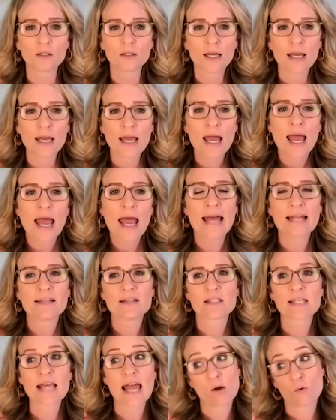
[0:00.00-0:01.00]
and
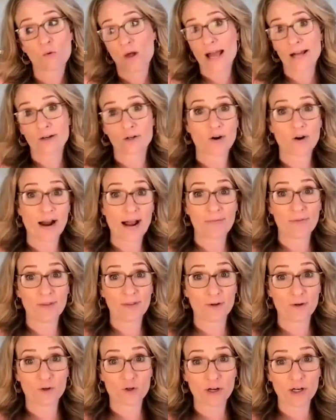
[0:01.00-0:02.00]
saying, well, I tried the
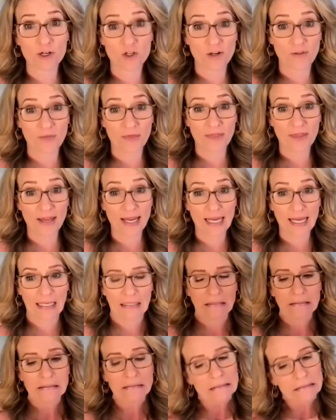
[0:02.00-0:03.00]
nutrition
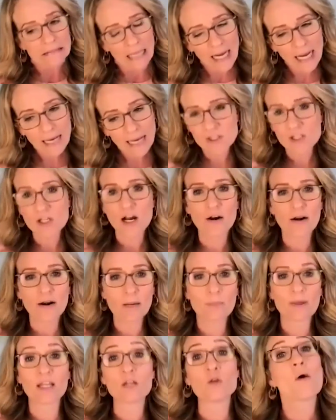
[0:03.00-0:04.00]
thing, I'm sorry,
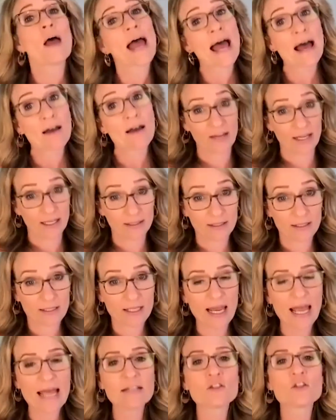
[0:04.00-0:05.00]
but you haven't.
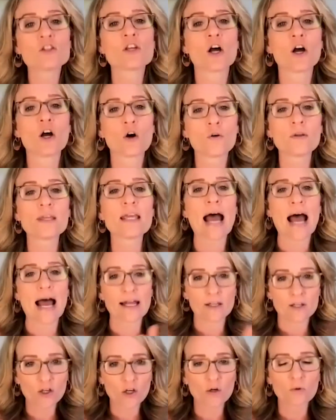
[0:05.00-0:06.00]
And so,
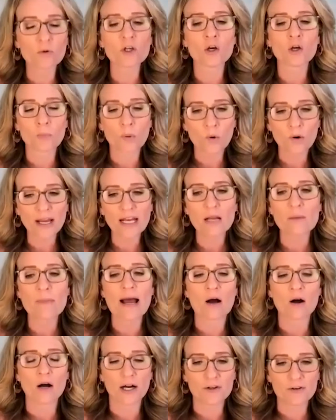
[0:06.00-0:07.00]
your point
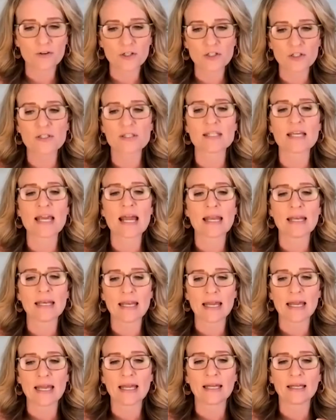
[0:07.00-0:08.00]
about
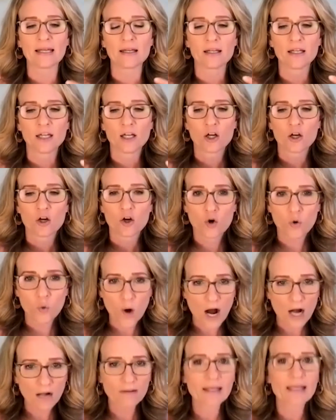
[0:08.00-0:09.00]
understanding
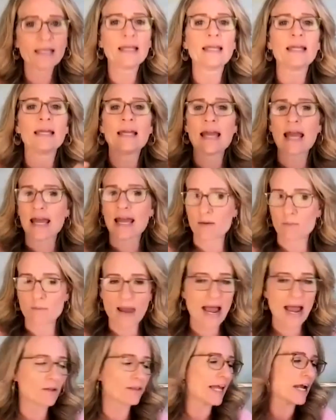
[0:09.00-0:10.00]
quality and
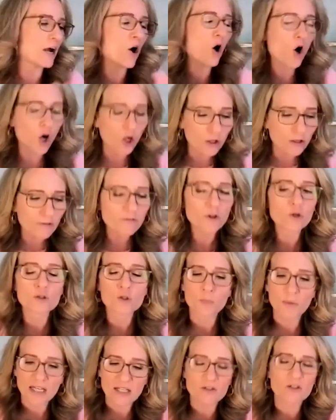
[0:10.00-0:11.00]
amount, like all of those
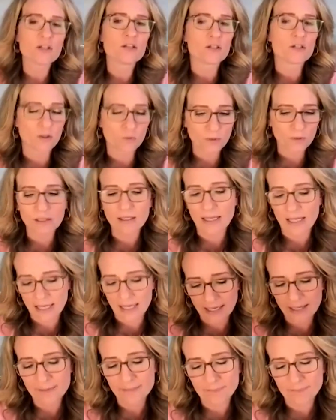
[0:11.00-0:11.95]
pieces are really key.